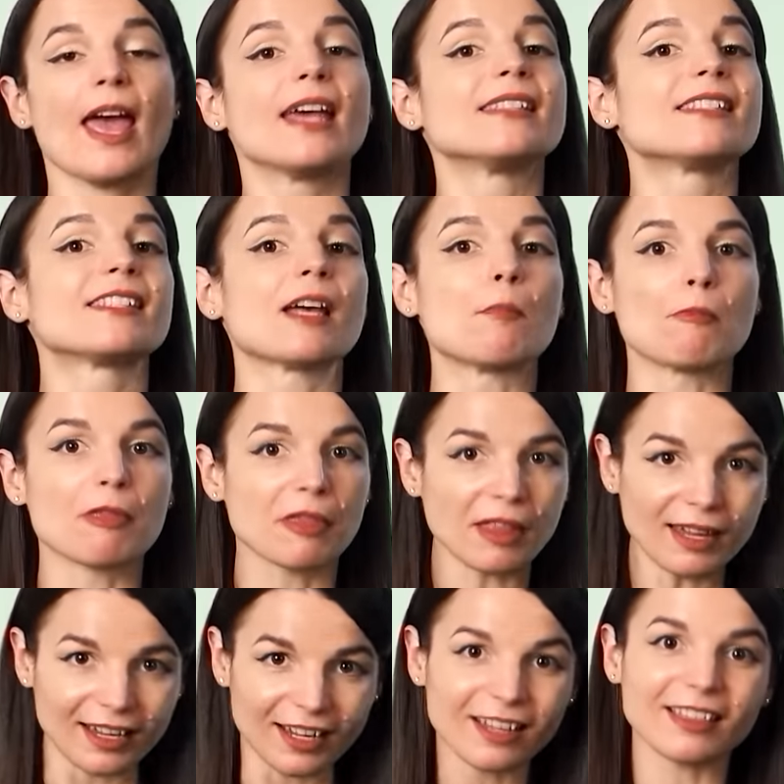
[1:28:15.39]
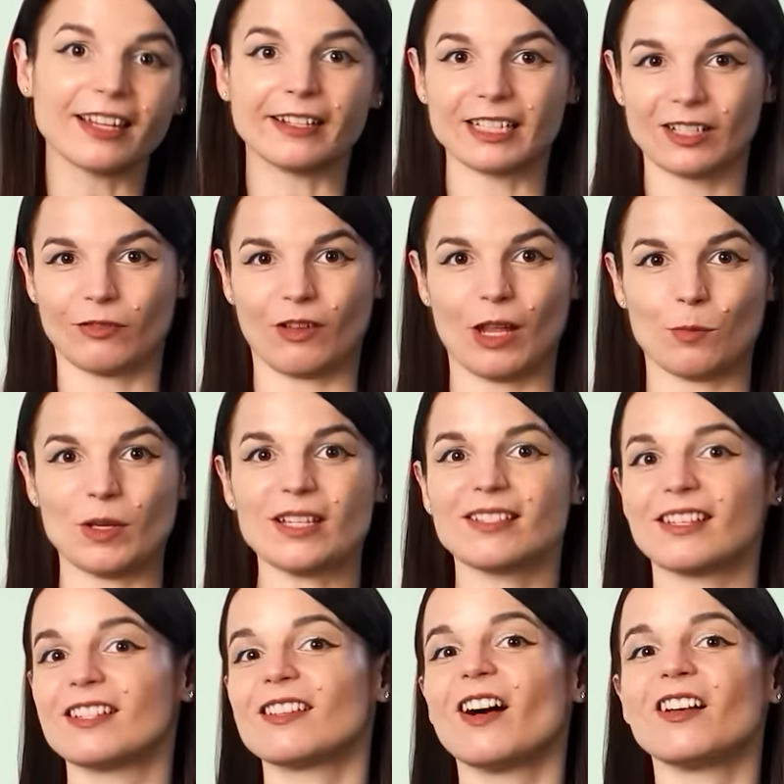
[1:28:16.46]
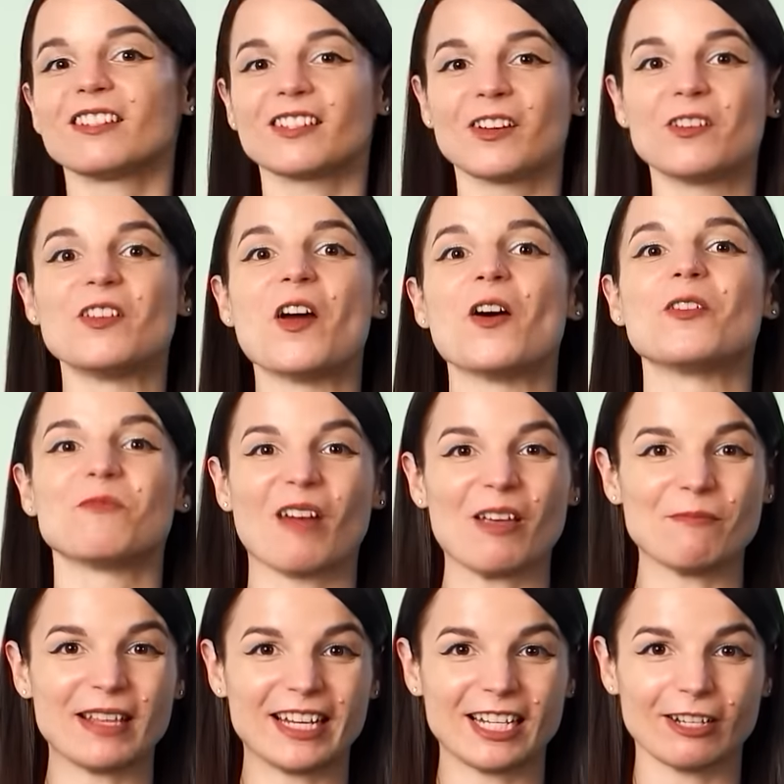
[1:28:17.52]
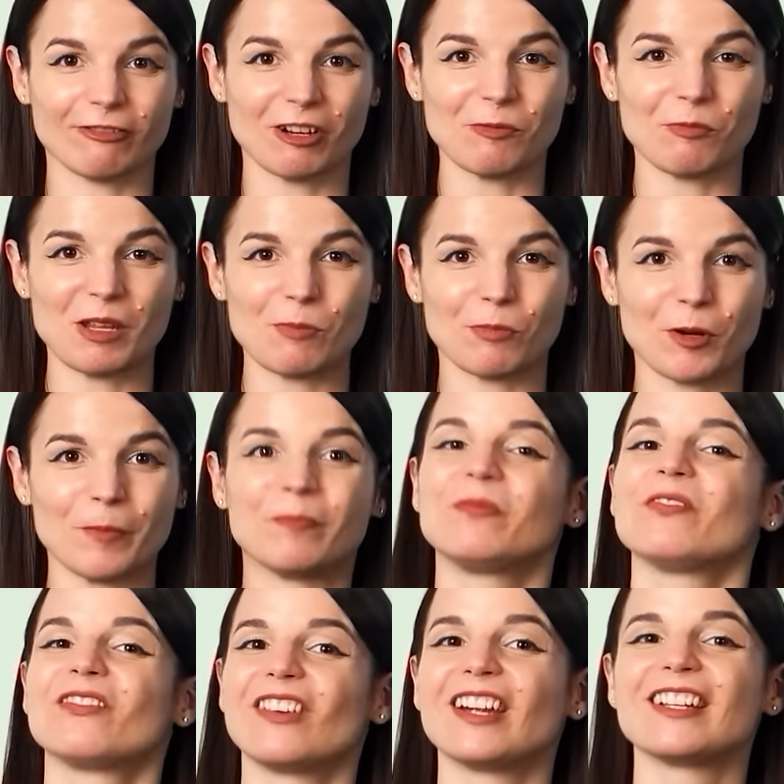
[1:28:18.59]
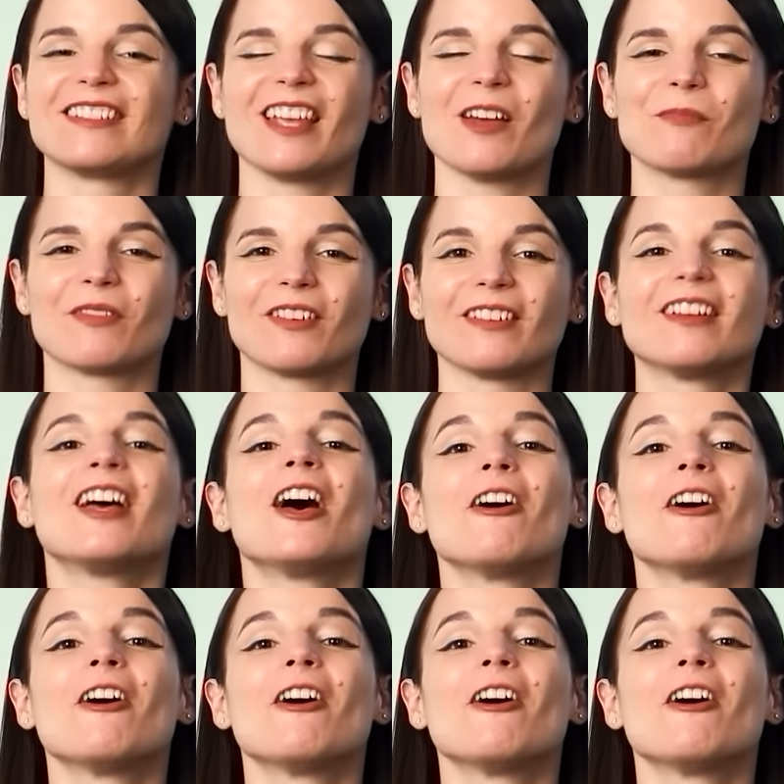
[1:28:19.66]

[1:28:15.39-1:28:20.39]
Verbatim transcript: and something that is famous is also known by many different people. For example,